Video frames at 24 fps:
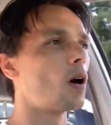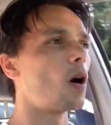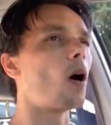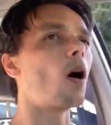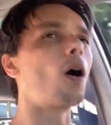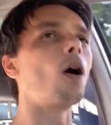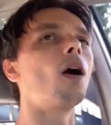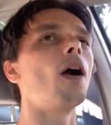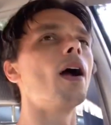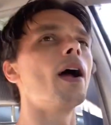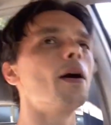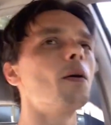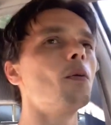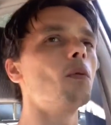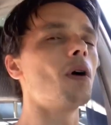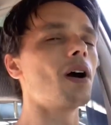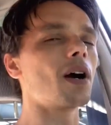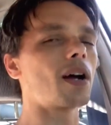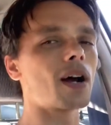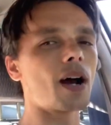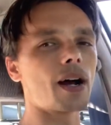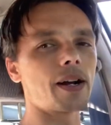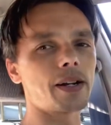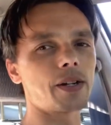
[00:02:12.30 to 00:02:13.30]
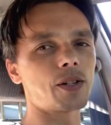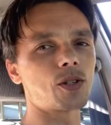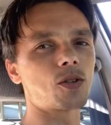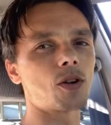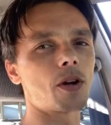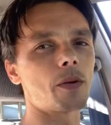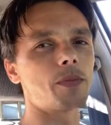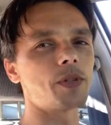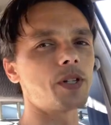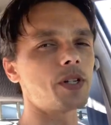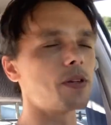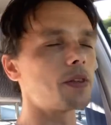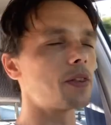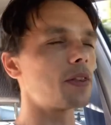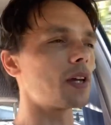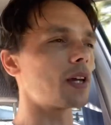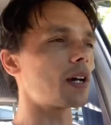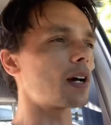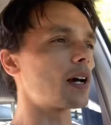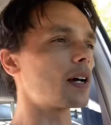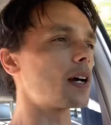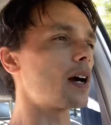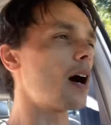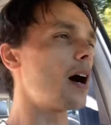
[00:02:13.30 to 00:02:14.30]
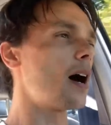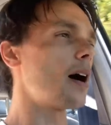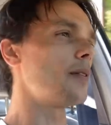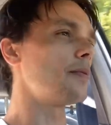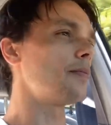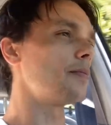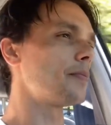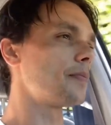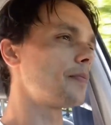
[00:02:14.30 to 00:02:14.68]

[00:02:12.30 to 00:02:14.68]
All right, what kind of trip do you think I got?